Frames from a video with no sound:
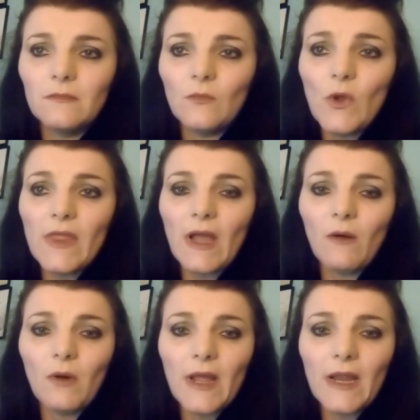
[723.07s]

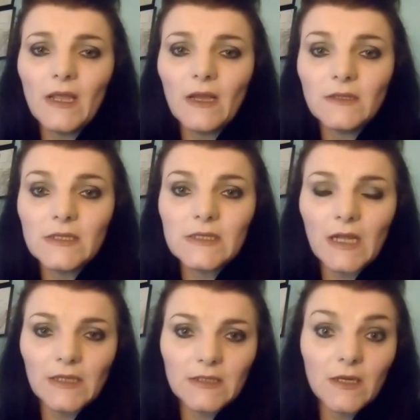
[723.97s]
without any
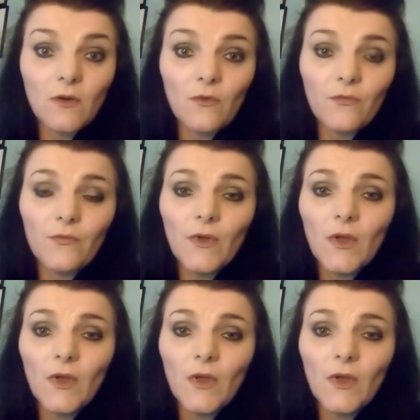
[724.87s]
understanding of